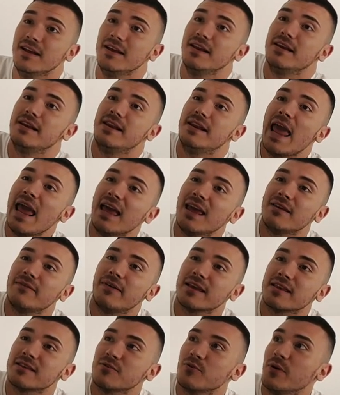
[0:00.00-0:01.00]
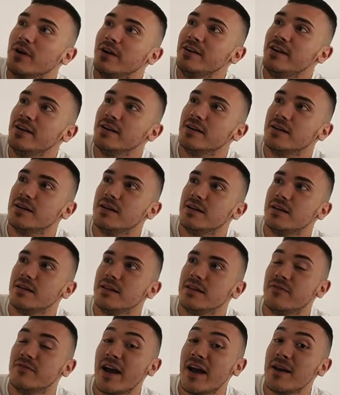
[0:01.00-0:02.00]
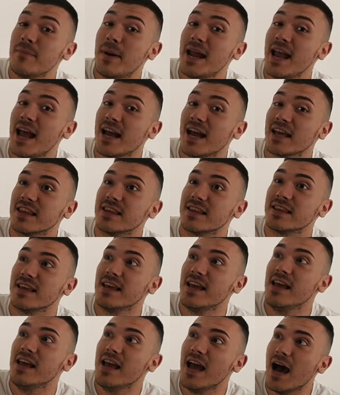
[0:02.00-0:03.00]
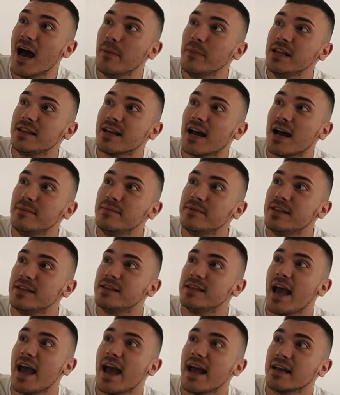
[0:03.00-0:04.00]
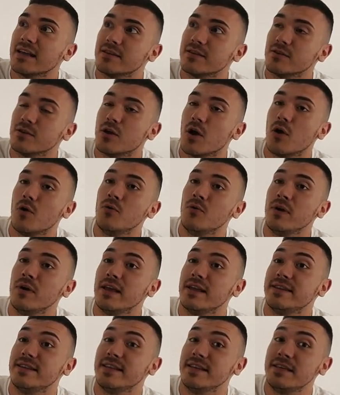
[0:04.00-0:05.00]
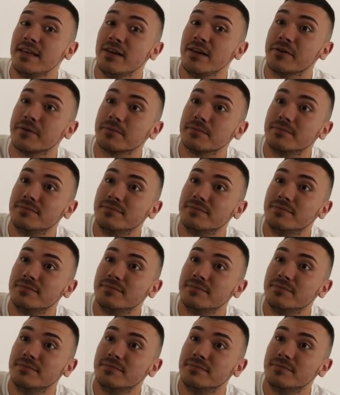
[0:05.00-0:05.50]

Negative x squared divided by x. How many times does x go into here?